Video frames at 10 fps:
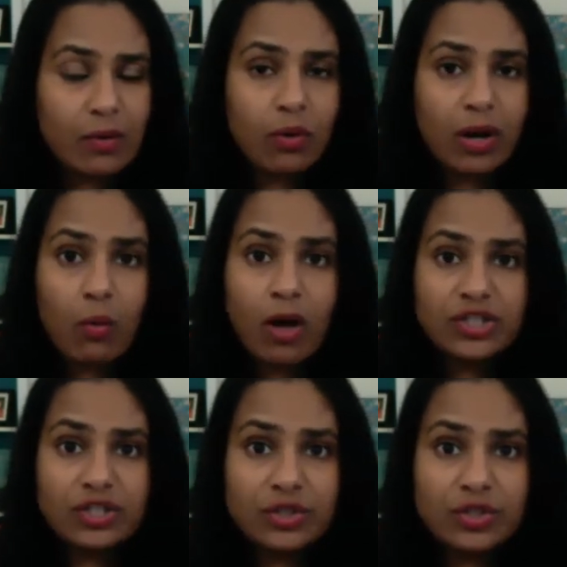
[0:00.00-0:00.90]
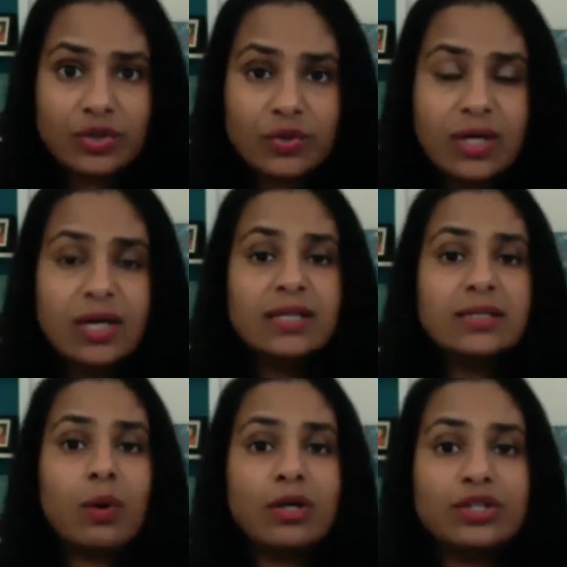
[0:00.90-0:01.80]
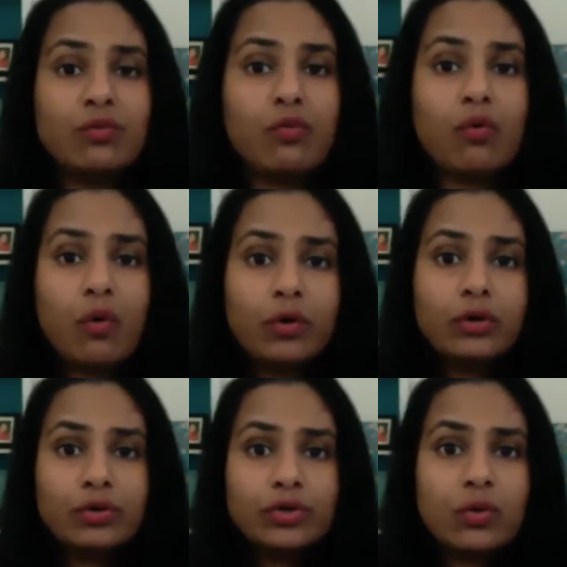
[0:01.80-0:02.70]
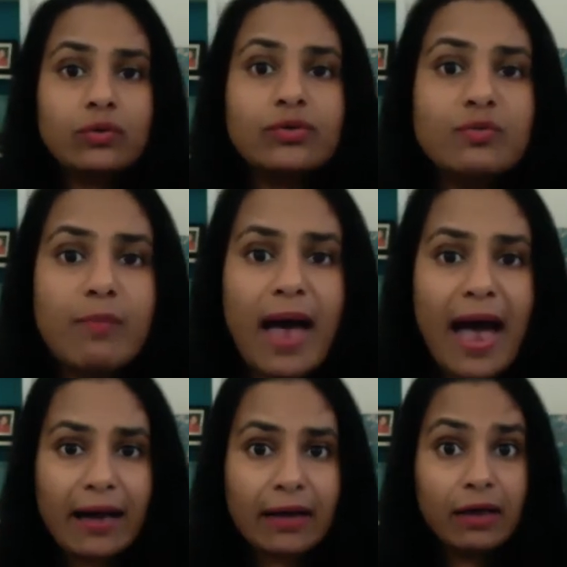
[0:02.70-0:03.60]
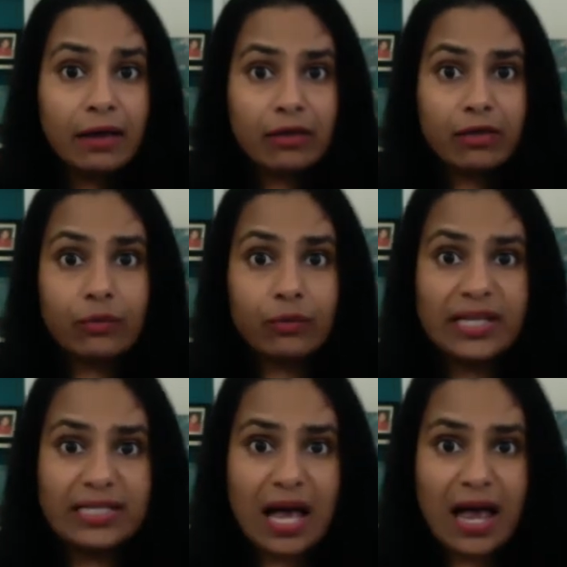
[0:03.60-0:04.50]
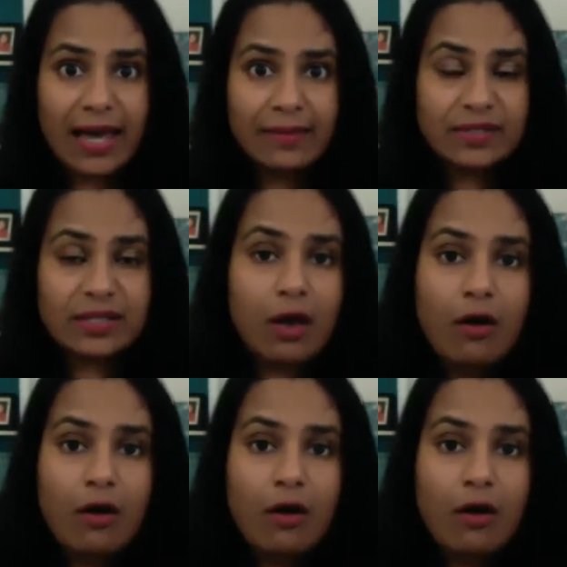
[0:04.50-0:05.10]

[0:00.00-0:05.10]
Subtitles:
what I want you to do is I want you to roll your shoulders back 3 times,